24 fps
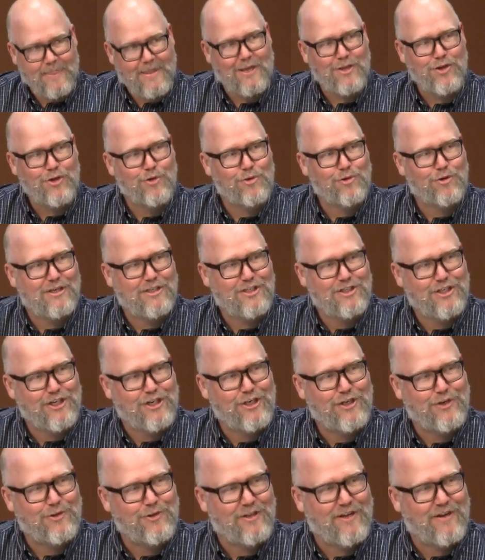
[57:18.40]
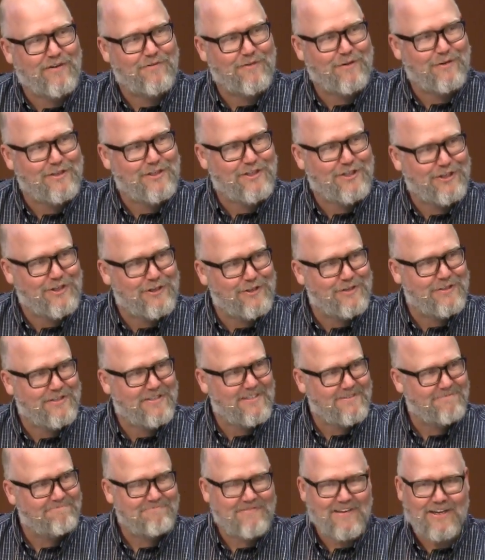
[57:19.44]
you Christian, you love those
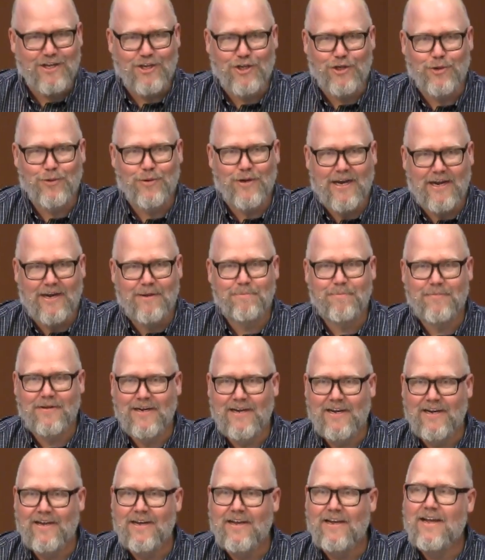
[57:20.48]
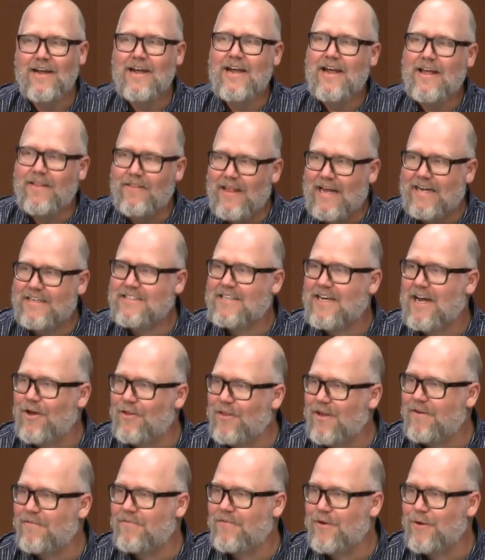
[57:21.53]
Jews, you hate me. That's how
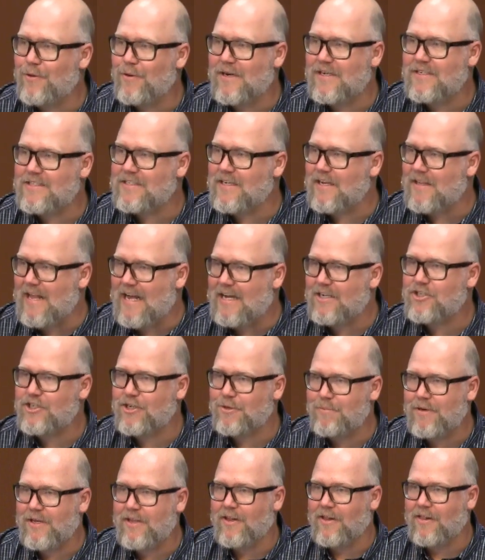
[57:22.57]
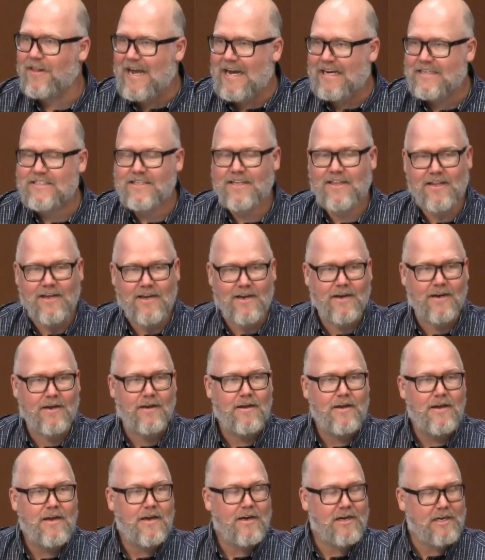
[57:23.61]
they view us, and that should be the last thing,
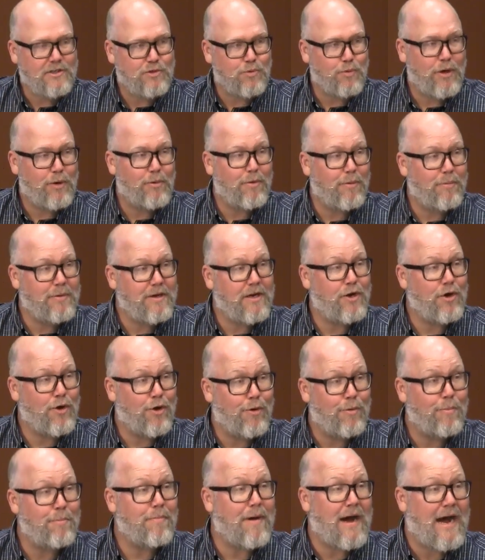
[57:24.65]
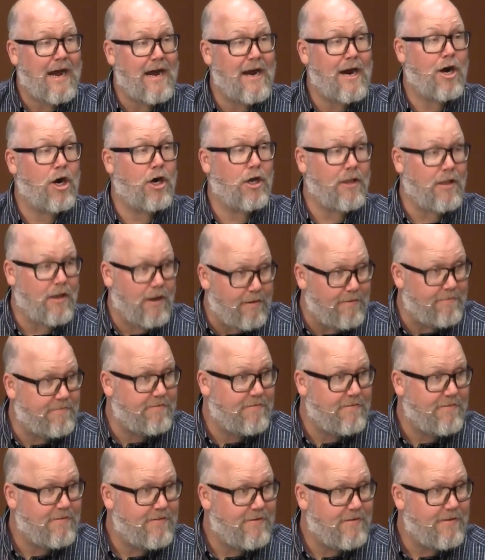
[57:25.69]
because we will be known by our
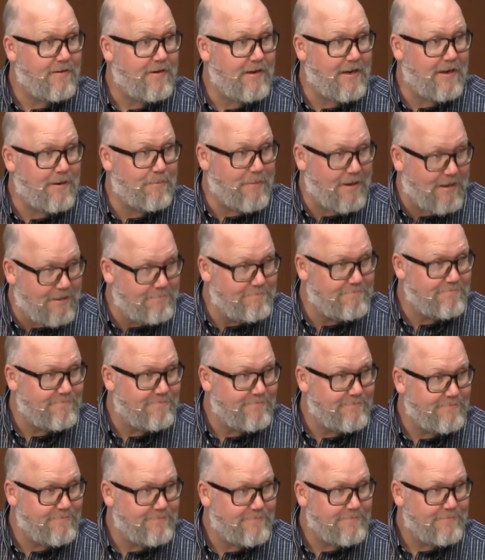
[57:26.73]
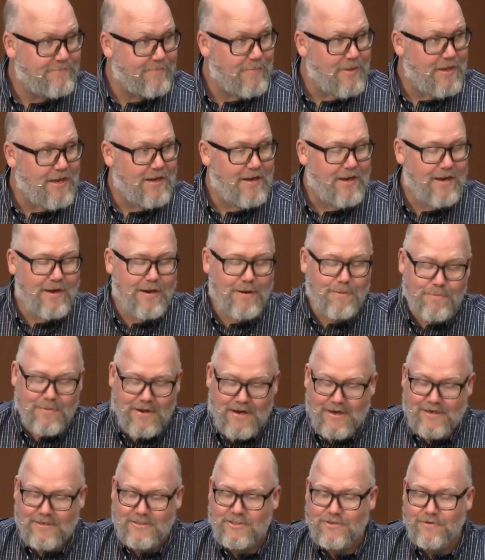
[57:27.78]
love. Amen?
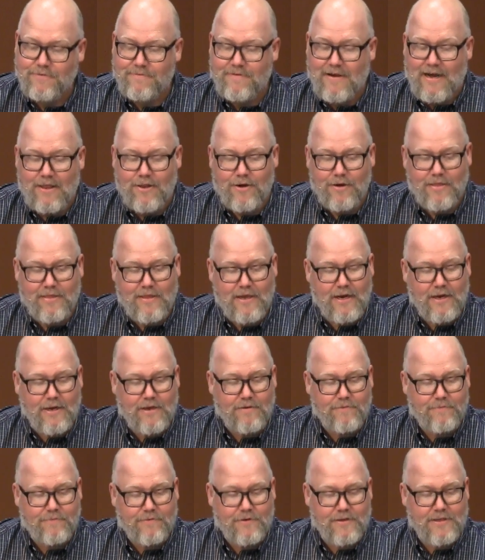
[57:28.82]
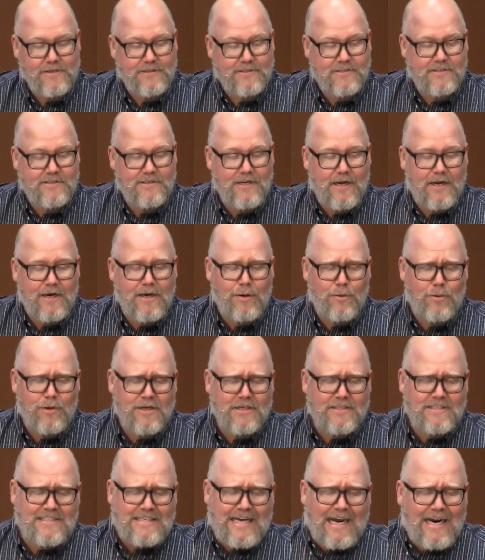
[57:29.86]
Amen. So, Father, thank you for this study. We're
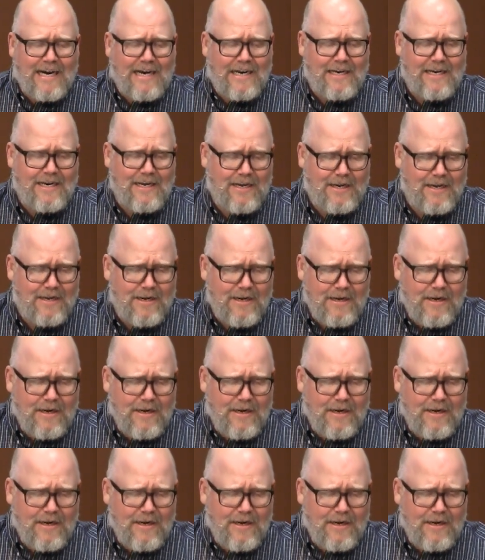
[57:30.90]
excited to